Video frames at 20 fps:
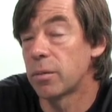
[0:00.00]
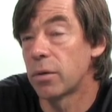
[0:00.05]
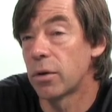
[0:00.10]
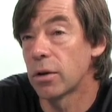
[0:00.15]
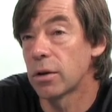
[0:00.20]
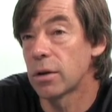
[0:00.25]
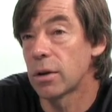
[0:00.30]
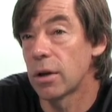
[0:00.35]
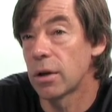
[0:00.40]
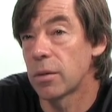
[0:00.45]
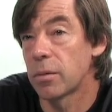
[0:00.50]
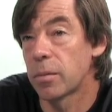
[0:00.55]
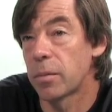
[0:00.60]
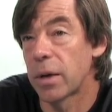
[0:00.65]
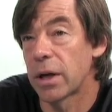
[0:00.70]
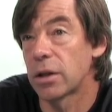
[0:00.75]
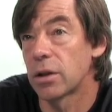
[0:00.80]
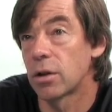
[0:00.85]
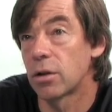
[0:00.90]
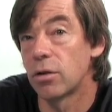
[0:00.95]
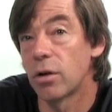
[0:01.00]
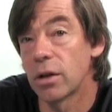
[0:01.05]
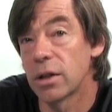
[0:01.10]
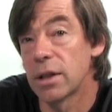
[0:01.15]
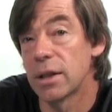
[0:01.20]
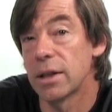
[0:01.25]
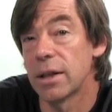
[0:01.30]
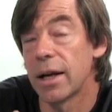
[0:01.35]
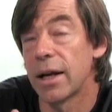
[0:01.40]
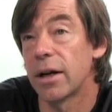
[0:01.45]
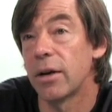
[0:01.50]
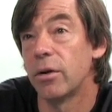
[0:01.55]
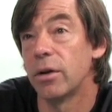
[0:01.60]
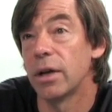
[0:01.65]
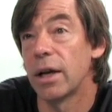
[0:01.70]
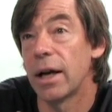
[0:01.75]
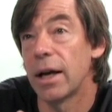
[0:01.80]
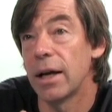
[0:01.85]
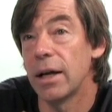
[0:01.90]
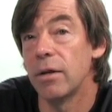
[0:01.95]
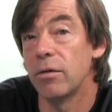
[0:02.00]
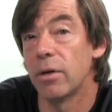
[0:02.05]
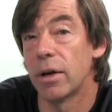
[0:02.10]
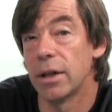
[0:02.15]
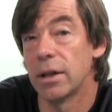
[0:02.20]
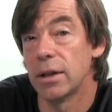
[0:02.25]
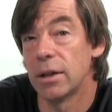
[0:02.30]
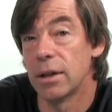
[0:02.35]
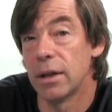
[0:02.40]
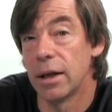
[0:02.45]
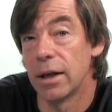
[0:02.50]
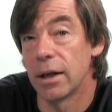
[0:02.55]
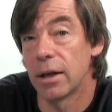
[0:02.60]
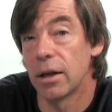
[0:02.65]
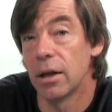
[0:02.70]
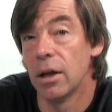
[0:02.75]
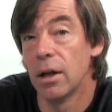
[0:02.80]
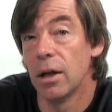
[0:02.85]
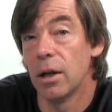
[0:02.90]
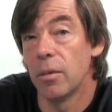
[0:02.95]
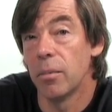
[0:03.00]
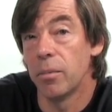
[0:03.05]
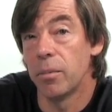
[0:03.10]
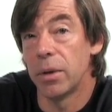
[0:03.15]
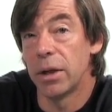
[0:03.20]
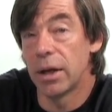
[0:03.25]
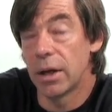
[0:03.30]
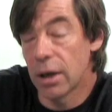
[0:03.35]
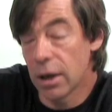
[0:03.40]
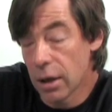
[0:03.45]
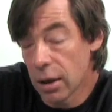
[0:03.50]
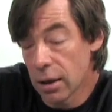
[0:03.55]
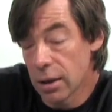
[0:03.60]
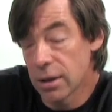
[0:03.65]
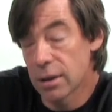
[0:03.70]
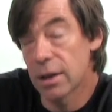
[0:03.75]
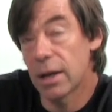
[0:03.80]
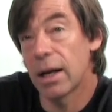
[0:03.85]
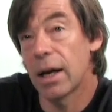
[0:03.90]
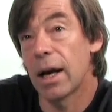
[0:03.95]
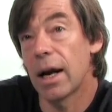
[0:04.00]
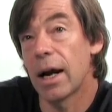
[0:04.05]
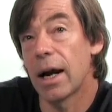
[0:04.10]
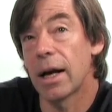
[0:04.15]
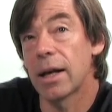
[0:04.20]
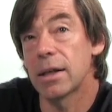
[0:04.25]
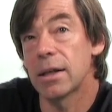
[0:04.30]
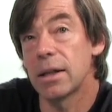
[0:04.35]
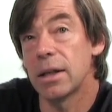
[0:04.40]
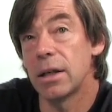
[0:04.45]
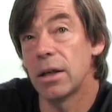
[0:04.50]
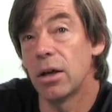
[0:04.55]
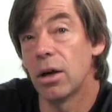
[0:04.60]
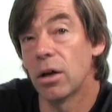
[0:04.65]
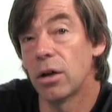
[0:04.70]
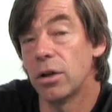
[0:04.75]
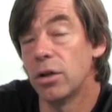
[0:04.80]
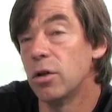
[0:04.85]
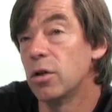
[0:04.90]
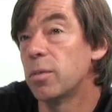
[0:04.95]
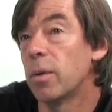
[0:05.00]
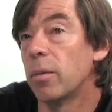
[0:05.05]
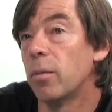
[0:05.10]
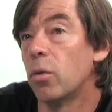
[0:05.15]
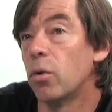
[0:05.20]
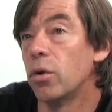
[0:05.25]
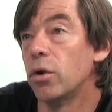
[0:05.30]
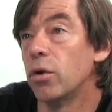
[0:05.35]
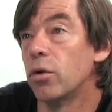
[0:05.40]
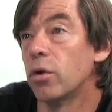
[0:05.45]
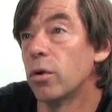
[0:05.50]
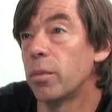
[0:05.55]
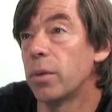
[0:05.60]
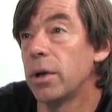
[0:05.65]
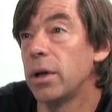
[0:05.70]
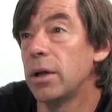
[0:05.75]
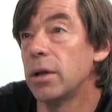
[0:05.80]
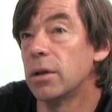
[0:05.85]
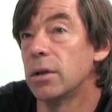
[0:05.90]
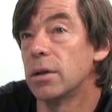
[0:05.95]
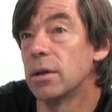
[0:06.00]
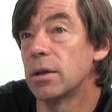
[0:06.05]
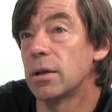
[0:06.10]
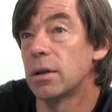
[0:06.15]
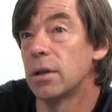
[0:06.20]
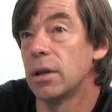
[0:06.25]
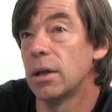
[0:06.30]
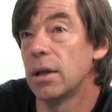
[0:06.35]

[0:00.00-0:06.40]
Prospector Cross is now an A-rated nick, because as he got used by more Europeans,